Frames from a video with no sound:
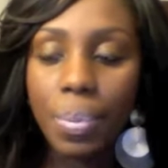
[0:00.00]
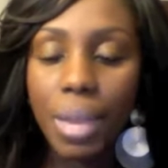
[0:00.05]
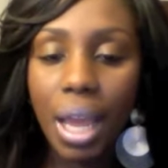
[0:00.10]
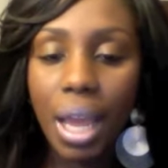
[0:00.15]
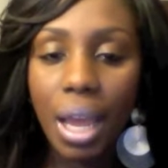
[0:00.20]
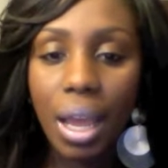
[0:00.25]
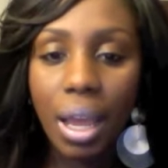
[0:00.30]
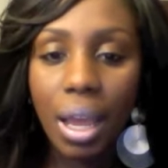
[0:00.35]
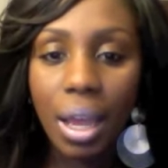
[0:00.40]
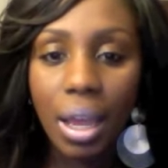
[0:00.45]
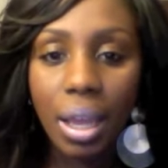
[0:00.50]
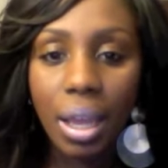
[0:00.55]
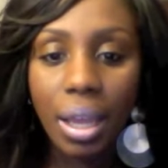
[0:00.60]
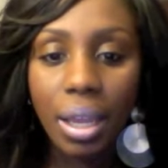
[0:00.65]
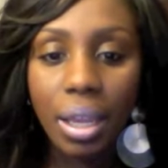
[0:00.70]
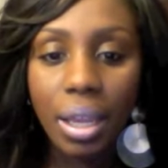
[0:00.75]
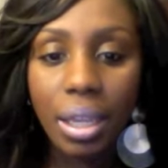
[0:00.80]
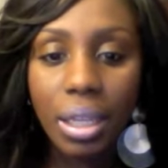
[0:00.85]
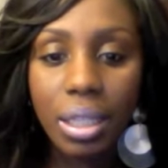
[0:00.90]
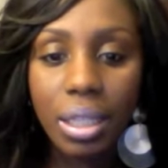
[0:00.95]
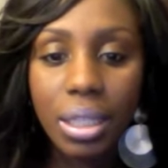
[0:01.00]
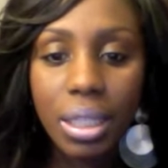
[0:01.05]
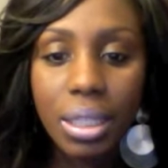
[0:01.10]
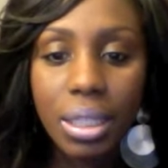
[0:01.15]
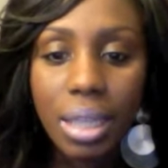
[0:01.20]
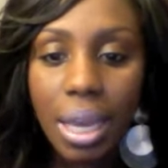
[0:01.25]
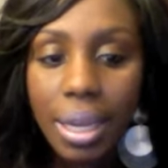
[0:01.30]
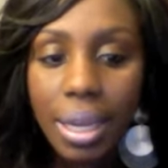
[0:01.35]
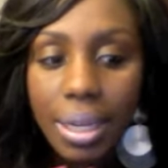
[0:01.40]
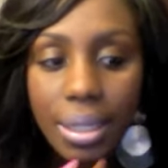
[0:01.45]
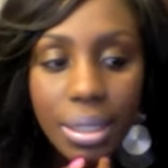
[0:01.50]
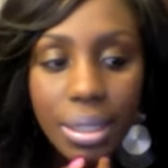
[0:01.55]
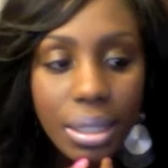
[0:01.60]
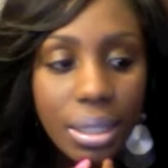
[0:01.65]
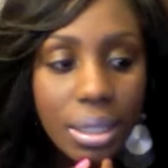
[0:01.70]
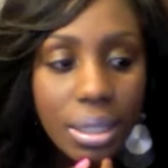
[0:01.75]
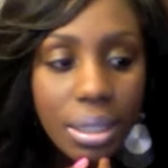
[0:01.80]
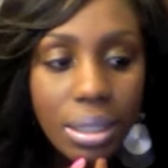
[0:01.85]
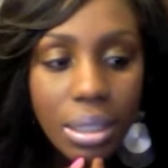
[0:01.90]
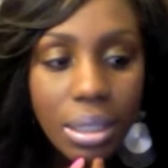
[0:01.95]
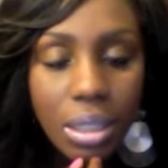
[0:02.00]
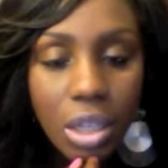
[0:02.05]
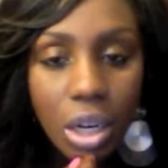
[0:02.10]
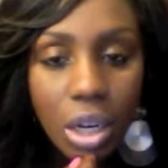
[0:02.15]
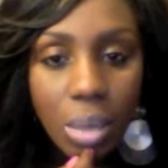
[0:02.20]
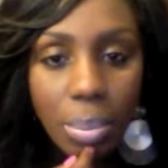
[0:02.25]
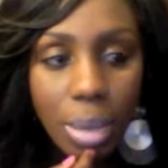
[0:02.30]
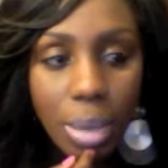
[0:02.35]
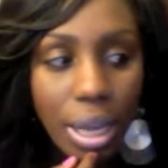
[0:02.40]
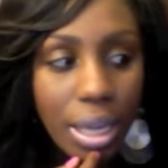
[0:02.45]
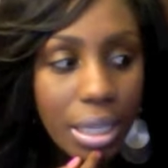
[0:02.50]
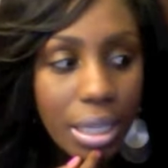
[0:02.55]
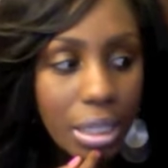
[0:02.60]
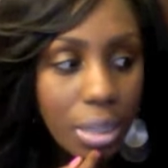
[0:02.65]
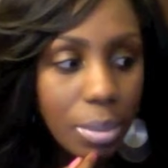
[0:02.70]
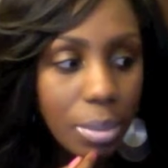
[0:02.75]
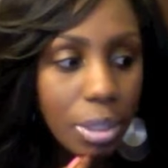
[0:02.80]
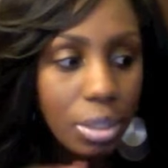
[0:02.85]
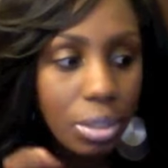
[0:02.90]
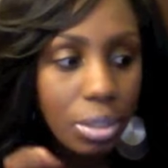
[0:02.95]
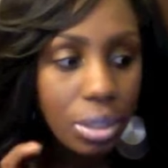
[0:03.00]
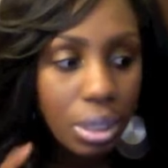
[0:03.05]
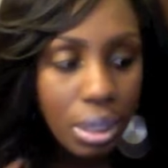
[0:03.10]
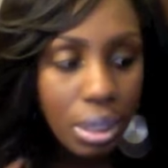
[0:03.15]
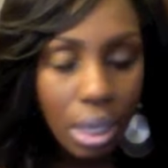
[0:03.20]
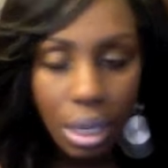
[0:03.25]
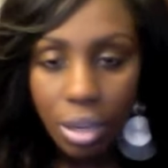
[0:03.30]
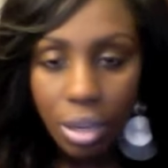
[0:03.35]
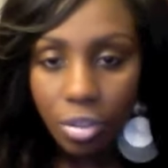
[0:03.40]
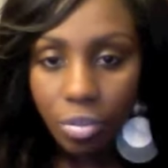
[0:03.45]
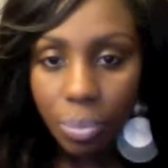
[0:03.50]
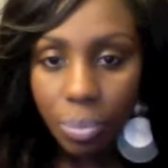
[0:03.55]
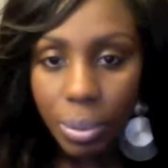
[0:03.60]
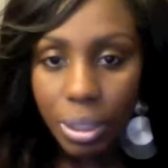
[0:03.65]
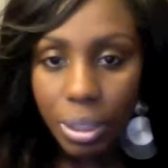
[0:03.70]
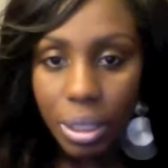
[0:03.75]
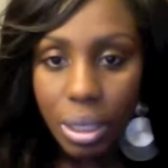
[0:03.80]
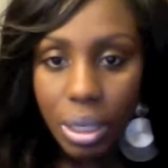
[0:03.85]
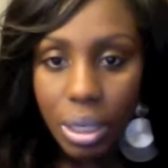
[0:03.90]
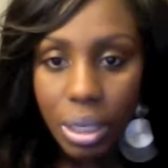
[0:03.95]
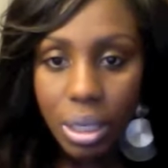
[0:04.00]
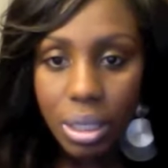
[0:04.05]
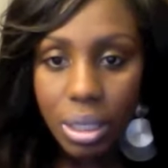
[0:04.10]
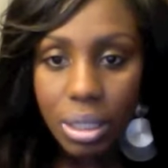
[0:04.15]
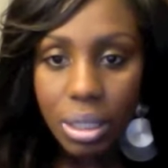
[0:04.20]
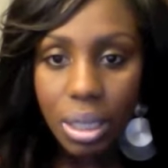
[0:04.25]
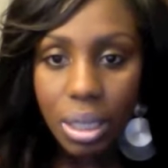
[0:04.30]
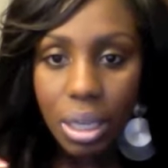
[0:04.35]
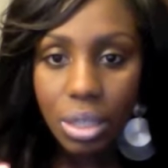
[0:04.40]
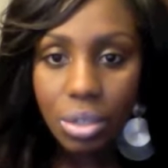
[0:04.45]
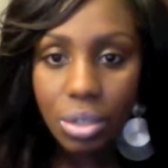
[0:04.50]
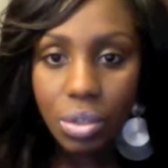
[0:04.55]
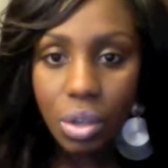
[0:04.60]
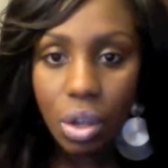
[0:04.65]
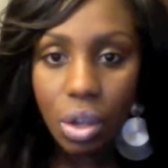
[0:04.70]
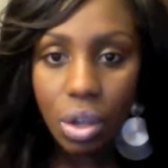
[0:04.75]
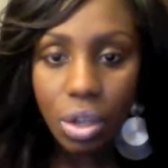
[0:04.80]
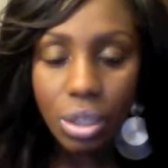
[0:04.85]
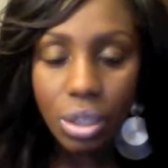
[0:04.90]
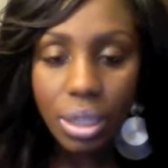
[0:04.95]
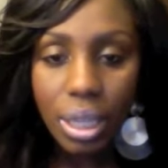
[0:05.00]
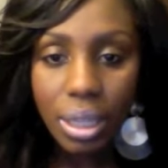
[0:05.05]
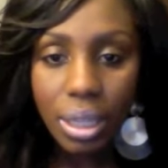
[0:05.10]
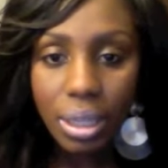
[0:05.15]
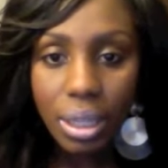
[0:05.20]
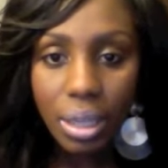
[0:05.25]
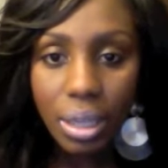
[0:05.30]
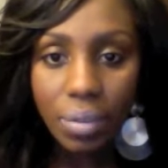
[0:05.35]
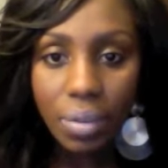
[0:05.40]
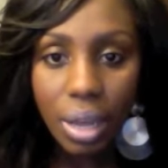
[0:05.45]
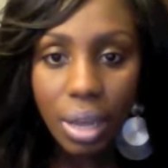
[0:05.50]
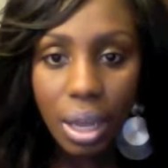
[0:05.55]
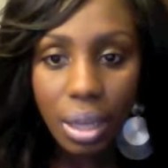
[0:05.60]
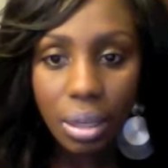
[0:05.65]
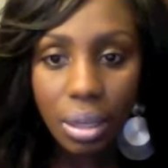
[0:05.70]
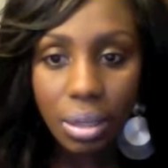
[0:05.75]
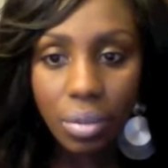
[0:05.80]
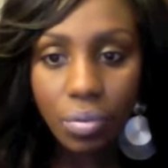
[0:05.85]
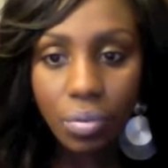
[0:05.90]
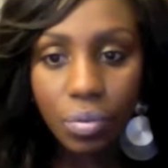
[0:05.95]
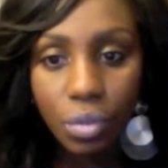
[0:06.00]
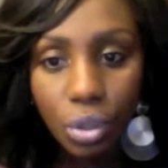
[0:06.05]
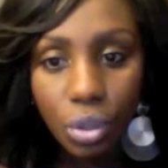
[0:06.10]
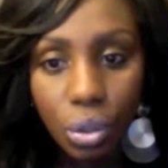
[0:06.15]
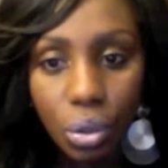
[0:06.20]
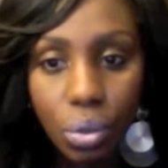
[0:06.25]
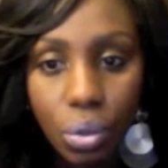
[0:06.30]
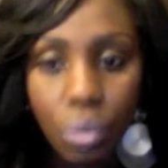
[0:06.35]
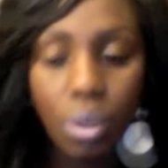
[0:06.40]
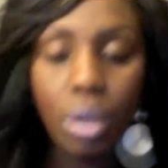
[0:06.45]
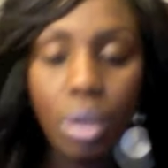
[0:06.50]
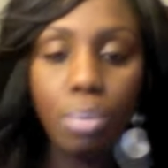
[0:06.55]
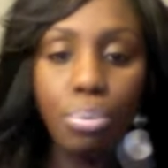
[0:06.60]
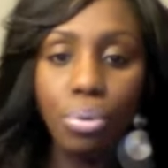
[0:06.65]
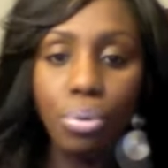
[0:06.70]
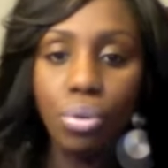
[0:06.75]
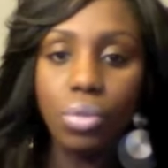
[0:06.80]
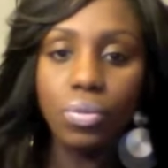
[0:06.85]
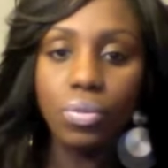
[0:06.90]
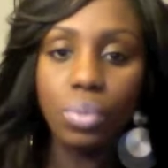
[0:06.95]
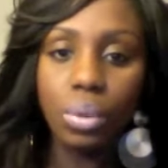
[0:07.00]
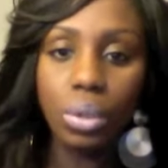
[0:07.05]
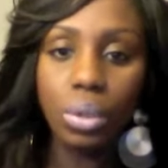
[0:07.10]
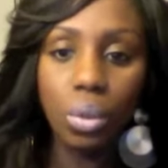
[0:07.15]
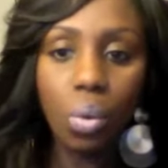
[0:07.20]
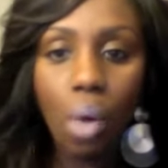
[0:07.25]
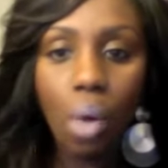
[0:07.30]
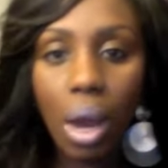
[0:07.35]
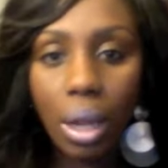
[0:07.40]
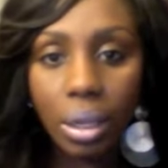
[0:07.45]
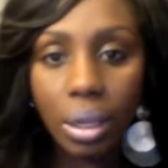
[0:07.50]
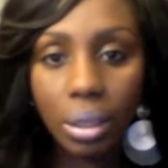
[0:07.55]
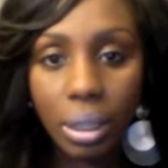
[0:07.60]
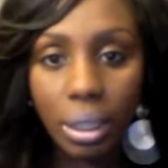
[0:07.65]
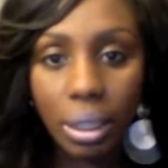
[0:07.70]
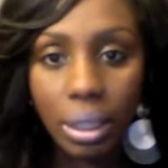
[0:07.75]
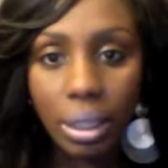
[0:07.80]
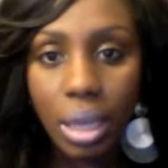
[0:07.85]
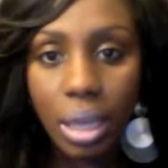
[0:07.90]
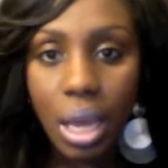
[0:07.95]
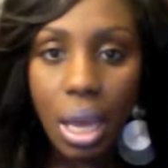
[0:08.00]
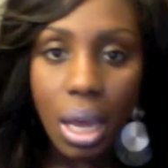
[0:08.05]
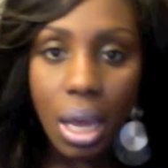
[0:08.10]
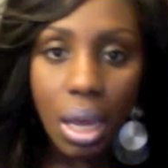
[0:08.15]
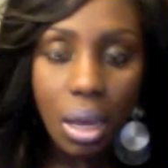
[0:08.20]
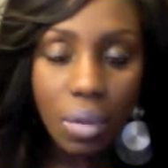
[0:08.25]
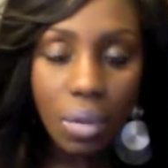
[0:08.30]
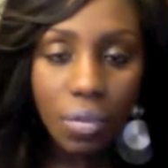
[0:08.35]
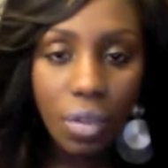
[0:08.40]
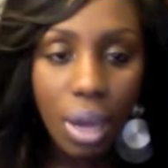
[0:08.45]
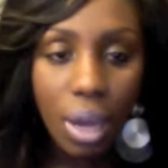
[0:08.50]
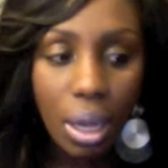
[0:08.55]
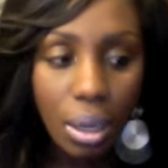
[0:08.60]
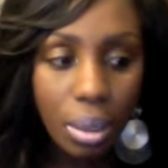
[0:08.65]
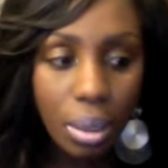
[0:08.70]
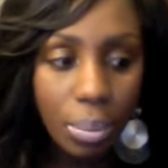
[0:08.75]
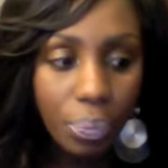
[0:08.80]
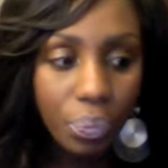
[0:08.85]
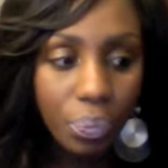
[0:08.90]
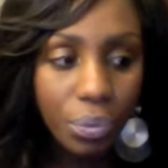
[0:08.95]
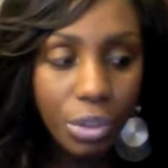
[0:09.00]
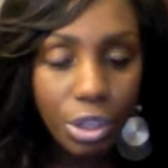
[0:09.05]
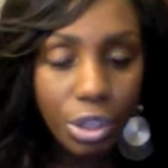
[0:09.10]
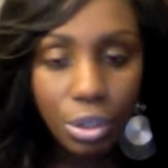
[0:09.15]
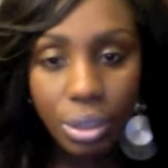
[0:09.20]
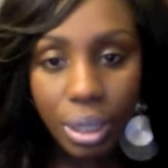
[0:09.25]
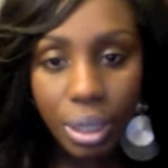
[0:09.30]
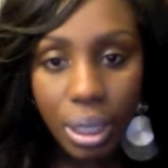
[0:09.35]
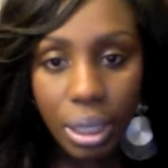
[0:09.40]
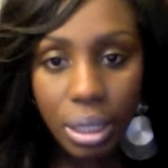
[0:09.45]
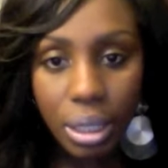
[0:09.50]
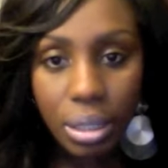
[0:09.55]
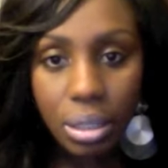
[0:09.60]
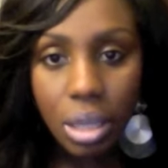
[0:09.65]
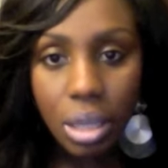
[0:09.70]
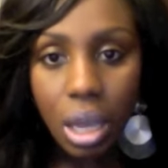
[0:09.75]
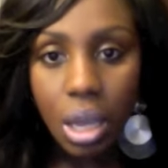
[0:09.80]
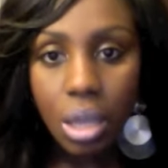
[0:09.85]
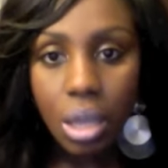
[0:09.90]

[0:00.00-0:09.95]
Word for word: I decided to start buying some of their stuff because I saw that they've kind of, you know, improved with the quality of um, their things.